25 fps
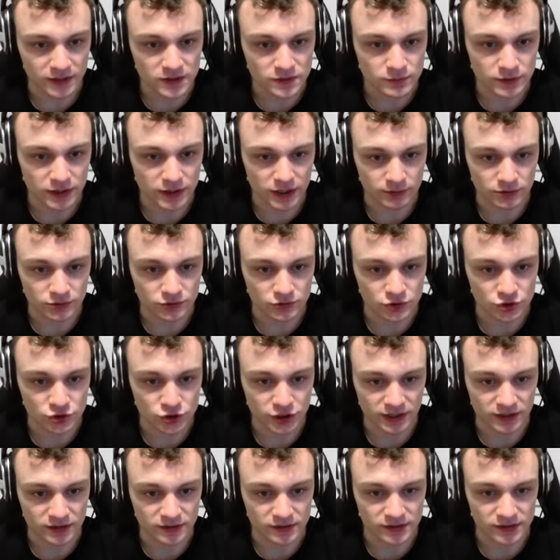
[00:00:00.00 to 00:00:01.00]
be able to
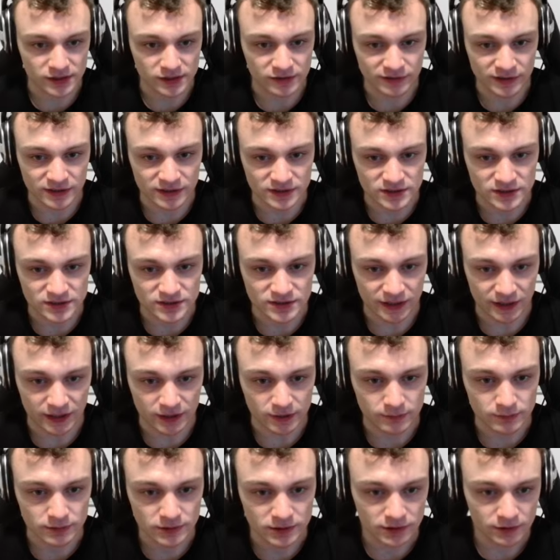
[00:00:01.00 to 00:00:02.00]
check the event
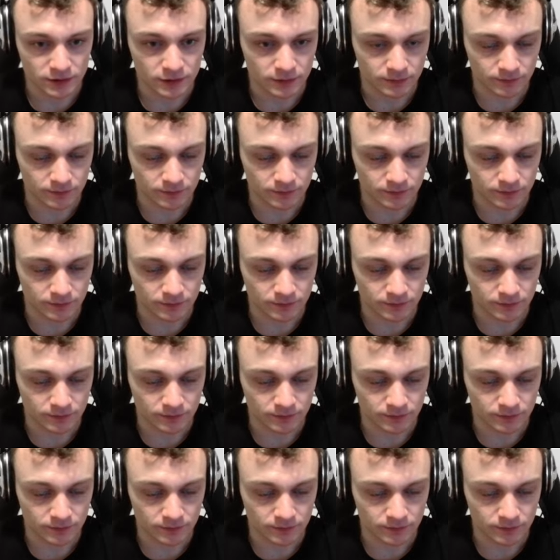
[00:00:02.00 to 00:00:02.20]
type here